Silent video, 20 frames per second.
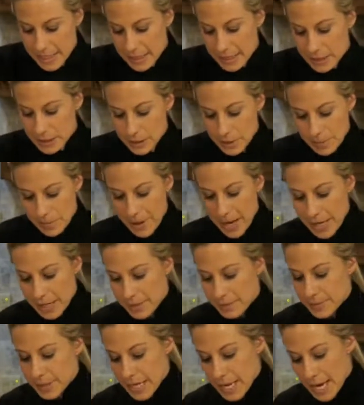little
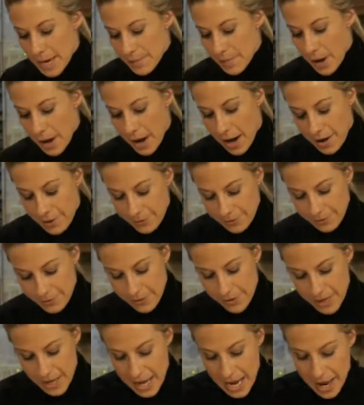bottom nub off,
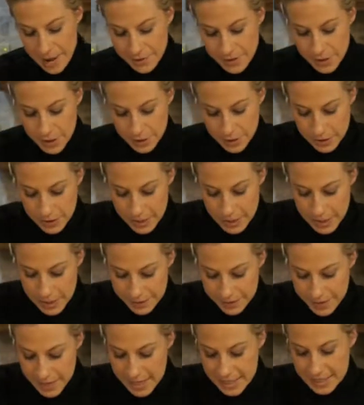and then I'll
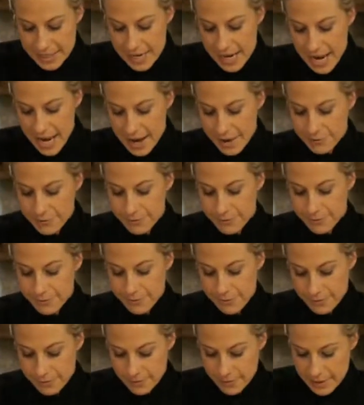cut that in half
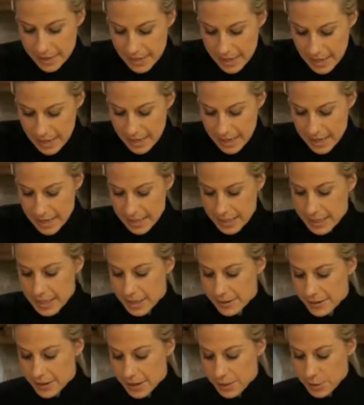and
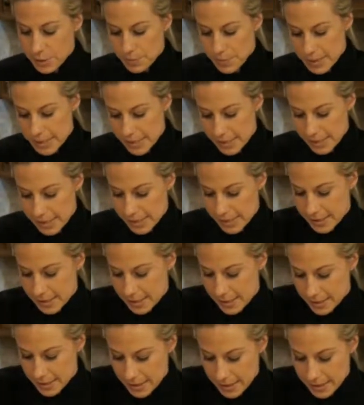cut the other piece
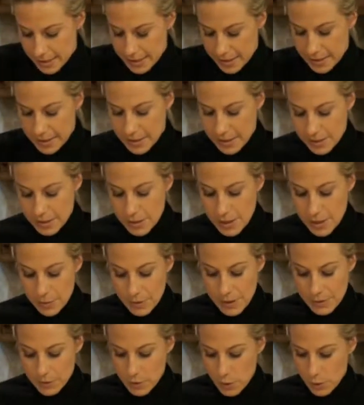so that we
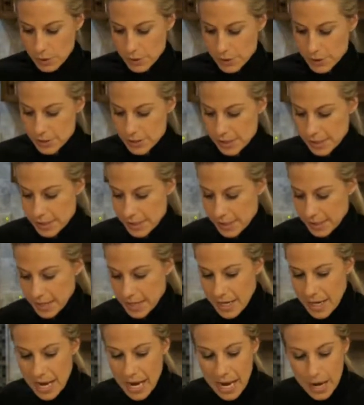have quarters.
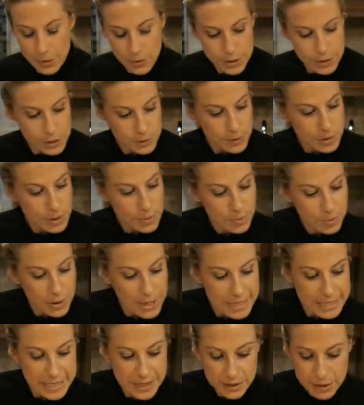We just want to
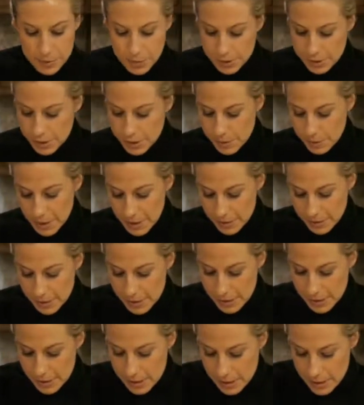break down the Brussels sprouts
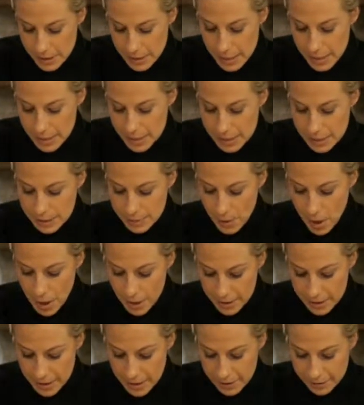
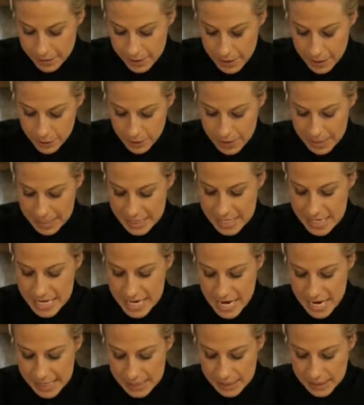small enough so that we get a
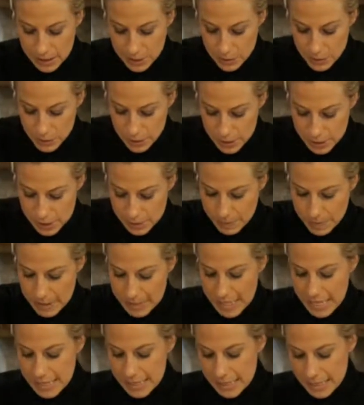nice little crispy
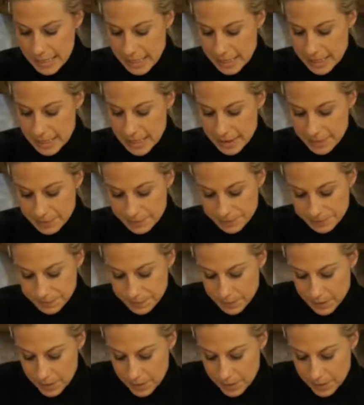taste on them.